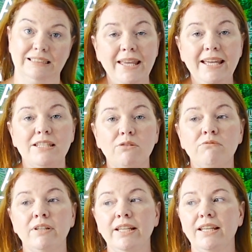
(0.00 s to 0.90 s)
it is a
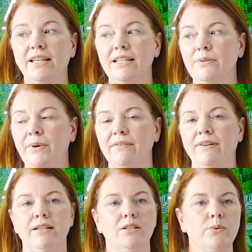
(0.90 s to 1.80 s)
really easy way of
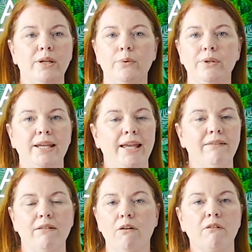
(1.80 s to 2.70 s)
getting 20 quid
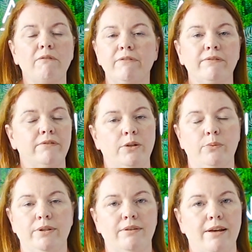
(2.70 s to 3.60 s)
here or 50
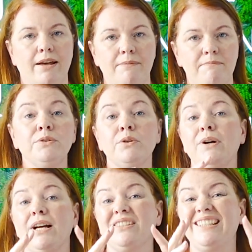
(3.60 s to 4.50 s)
quid there. You don't
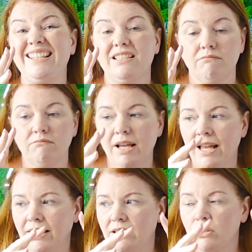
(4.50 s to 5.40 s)
actually need any